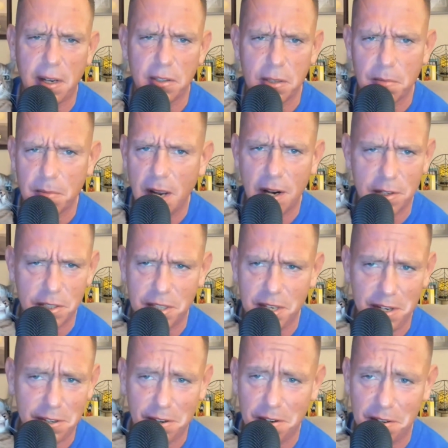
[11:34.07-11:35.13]
some kind of
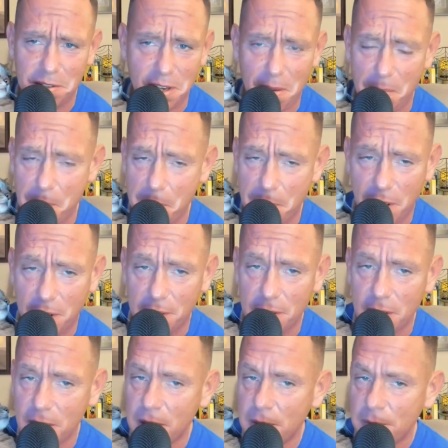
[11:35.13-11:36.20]
seizure or something, but
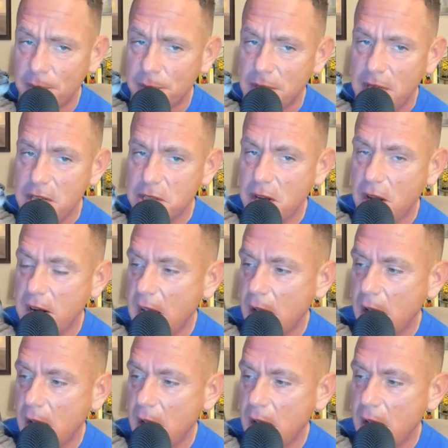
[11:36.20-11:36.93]
he's got